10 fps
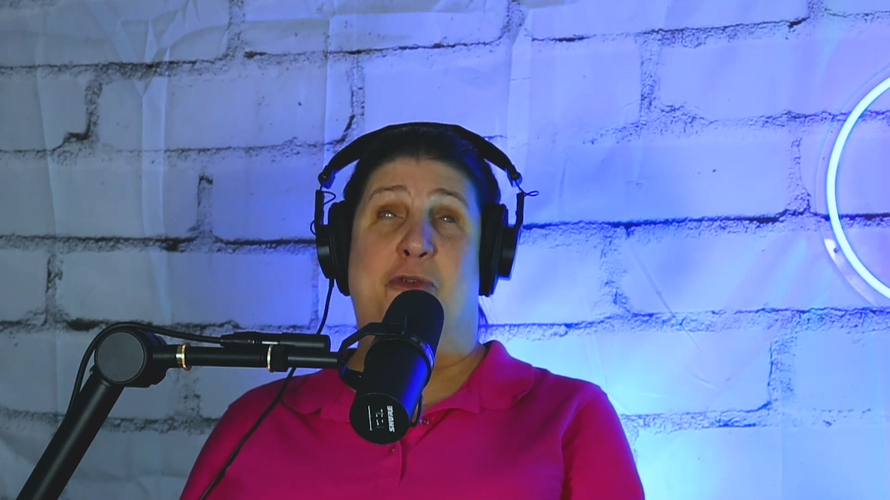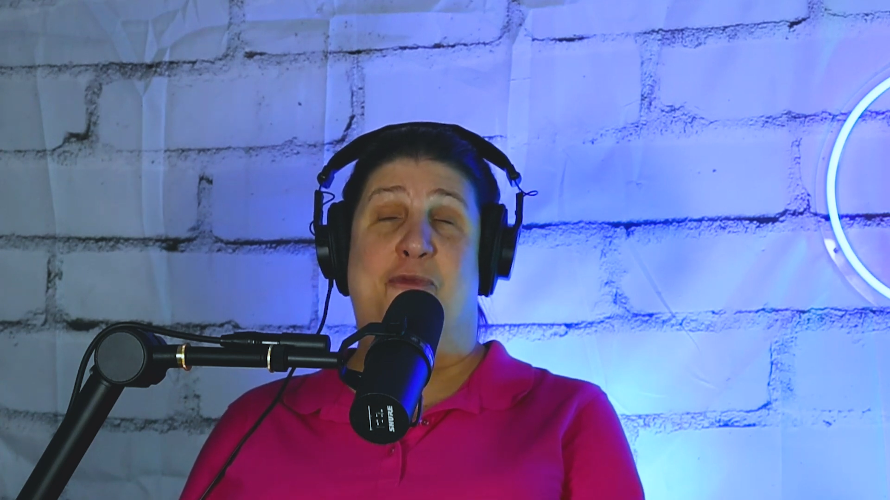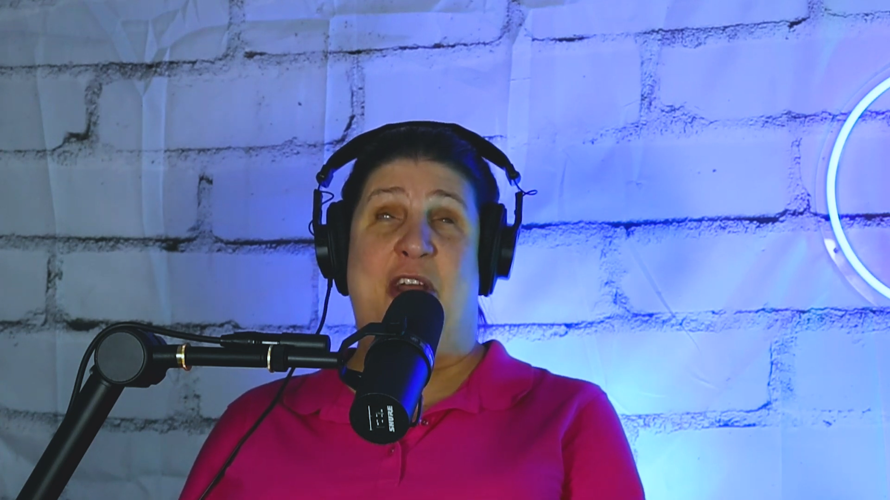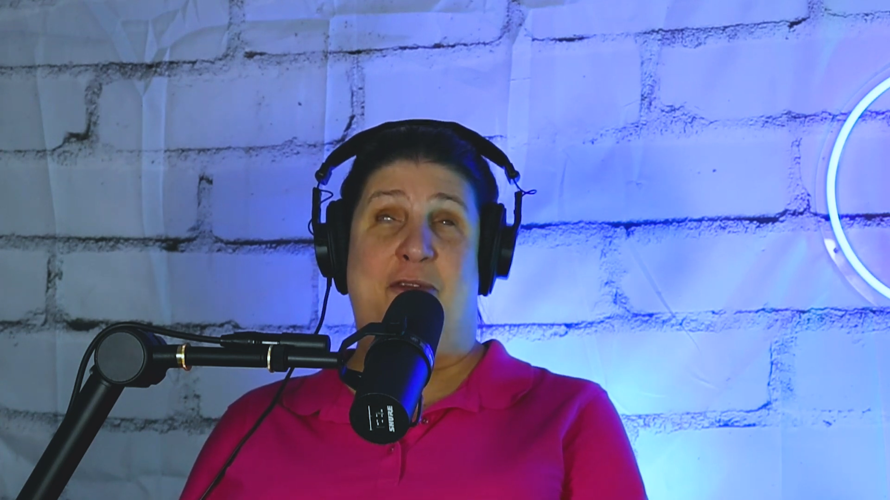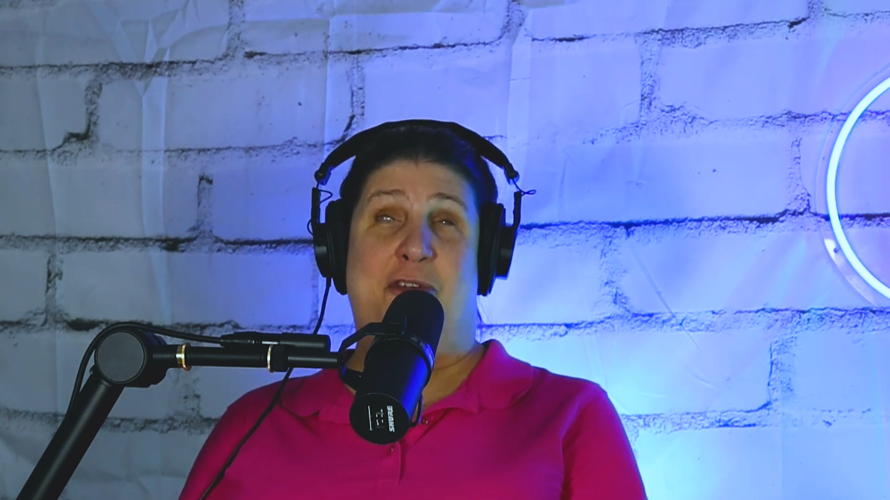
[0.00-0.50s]

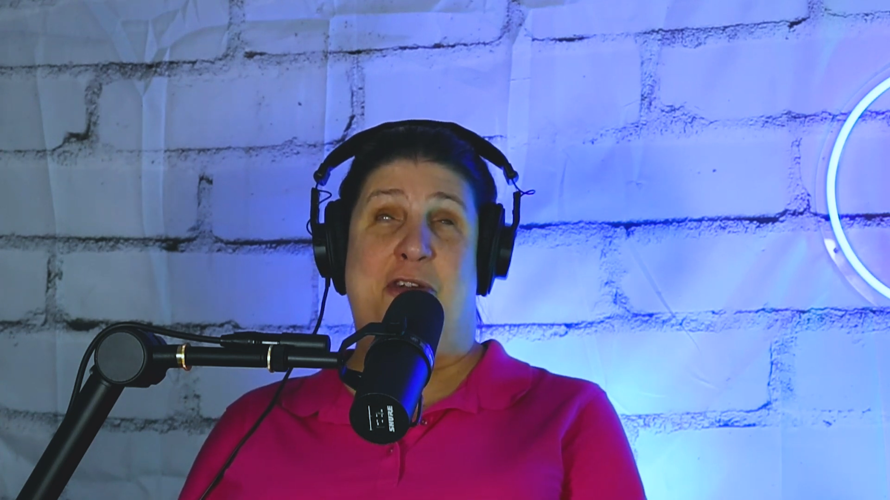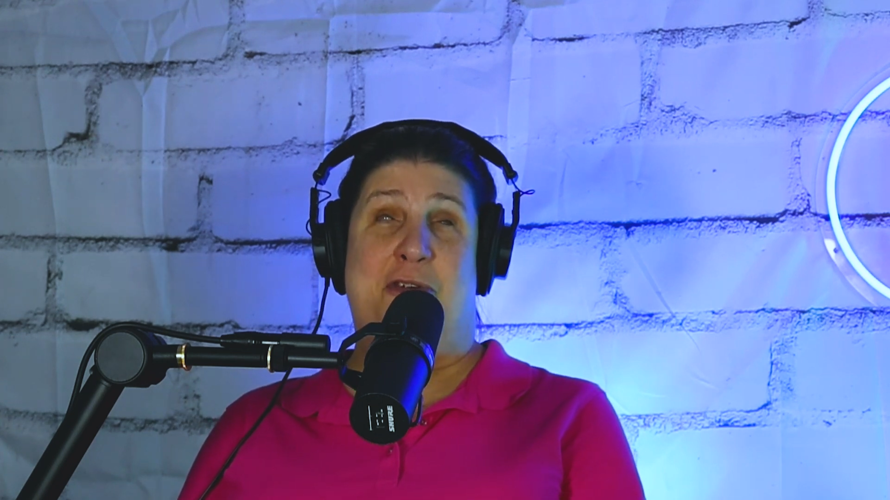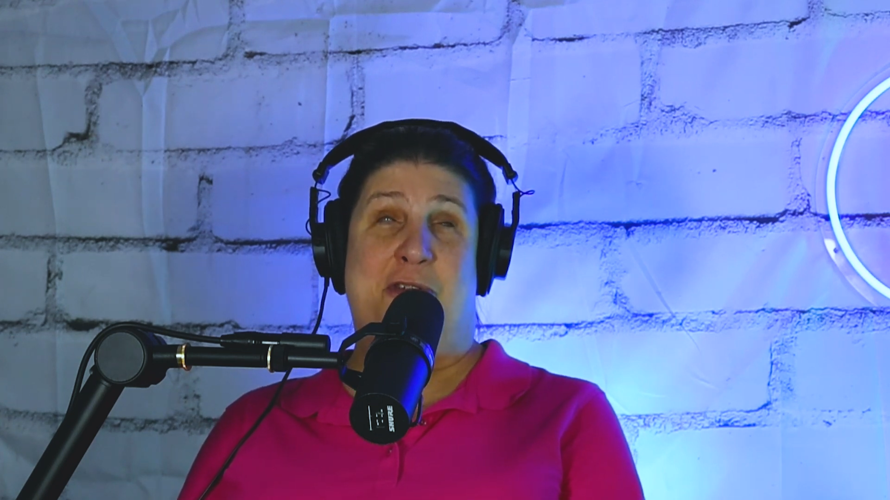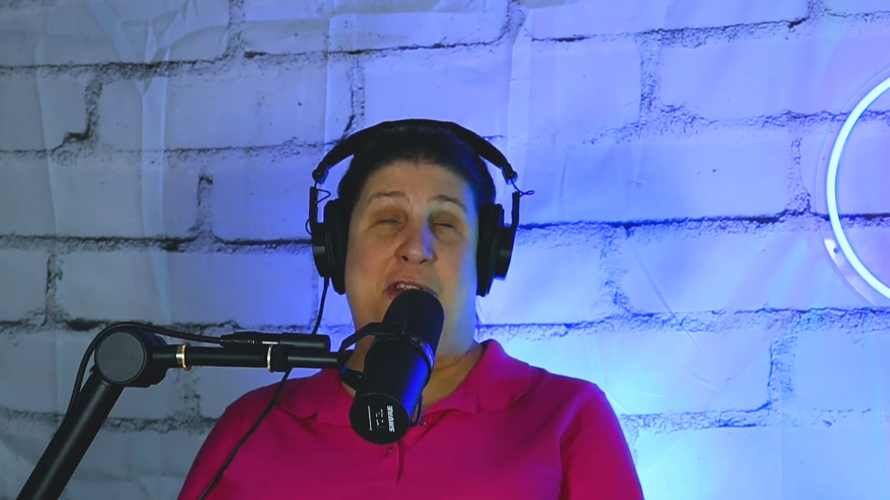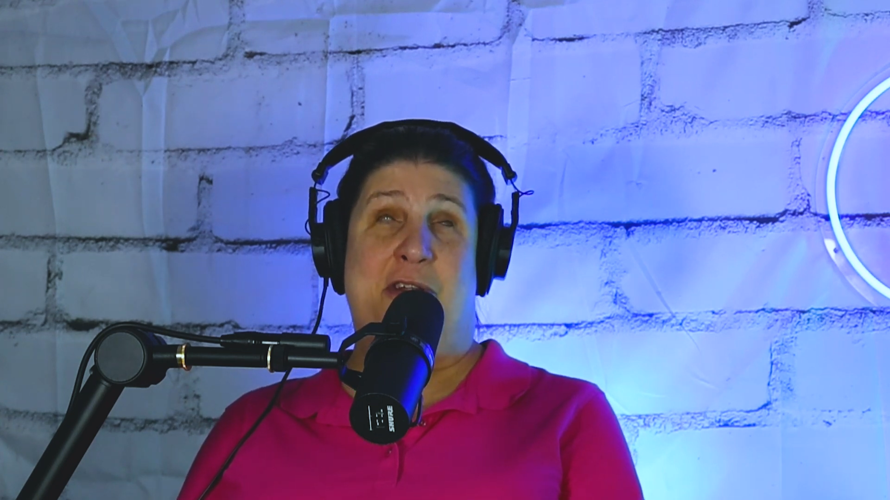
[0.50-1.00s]
little favor
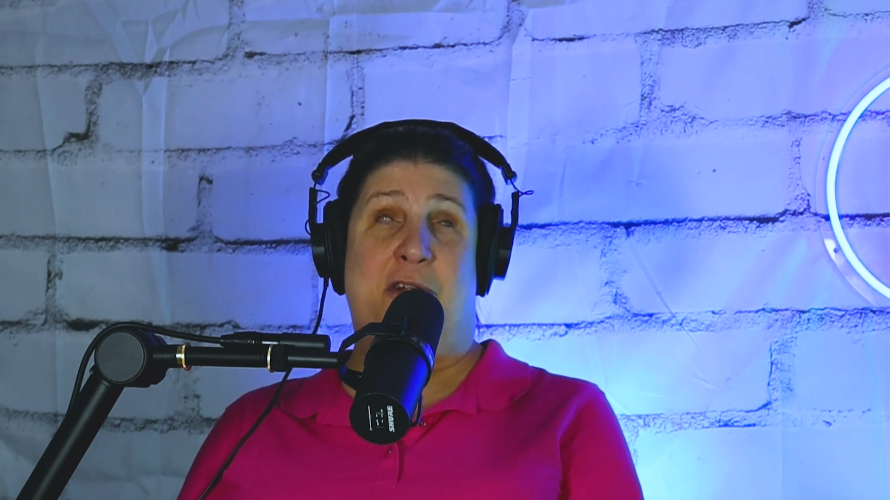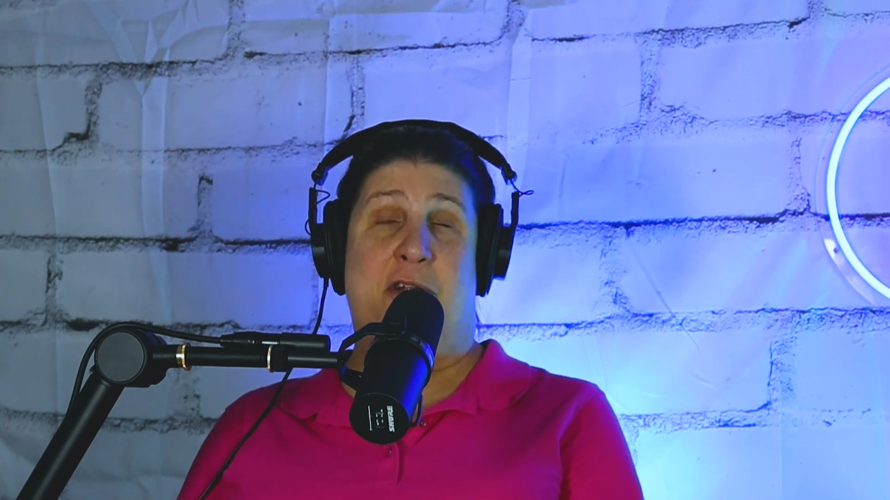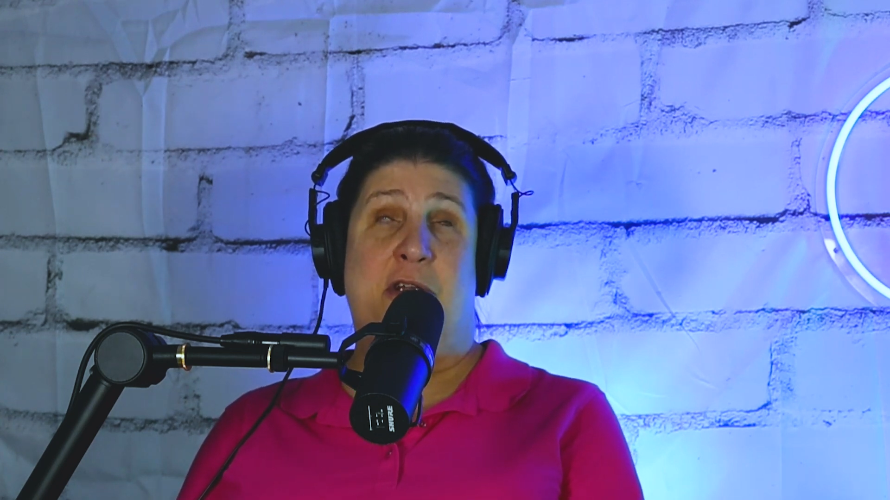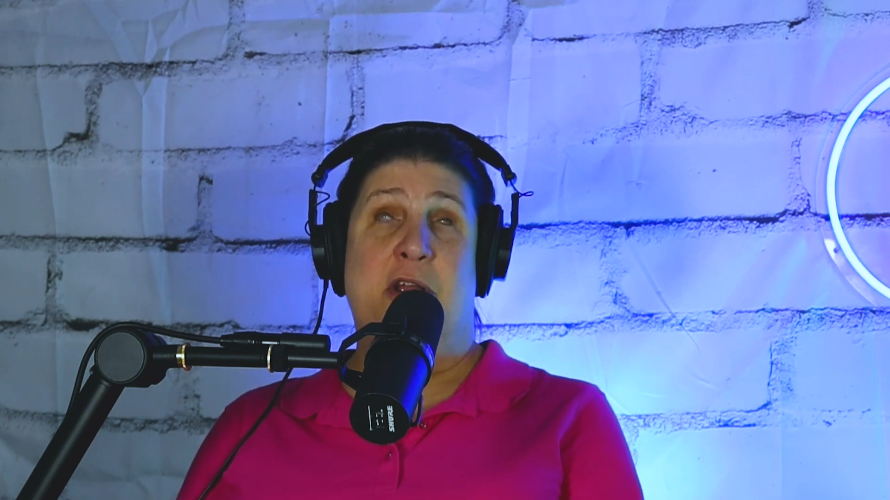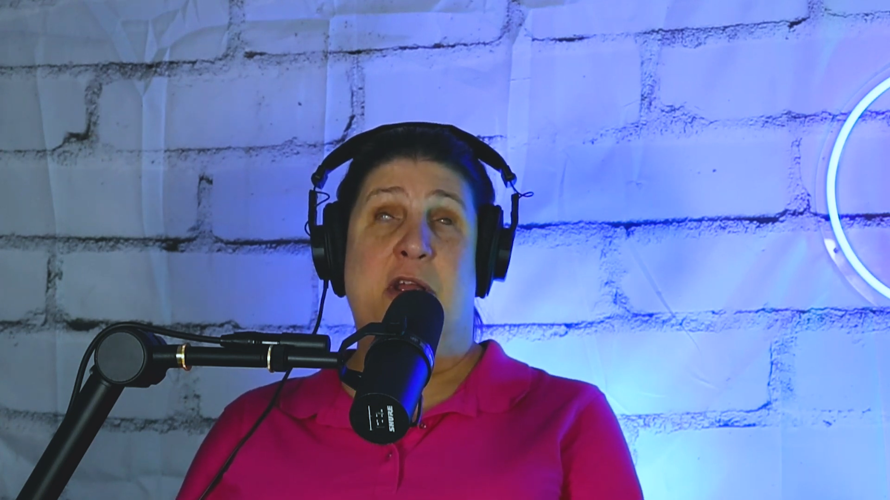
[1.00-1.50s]
here and
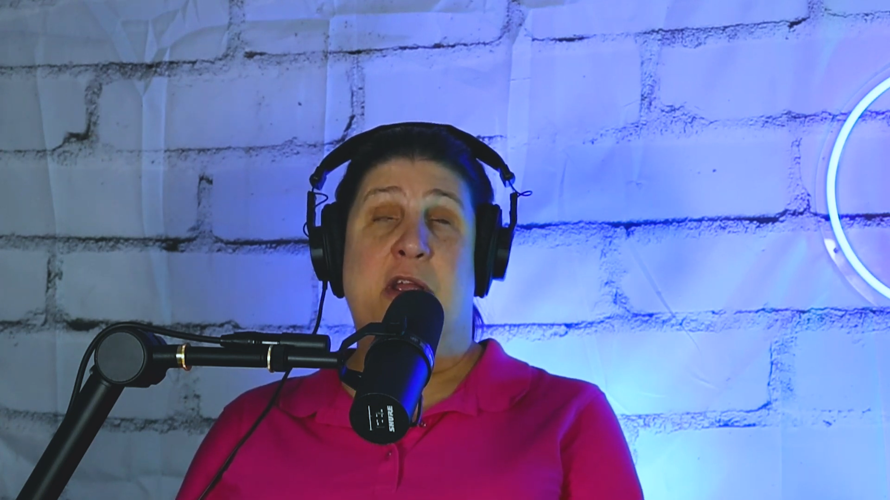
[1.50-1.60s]
there.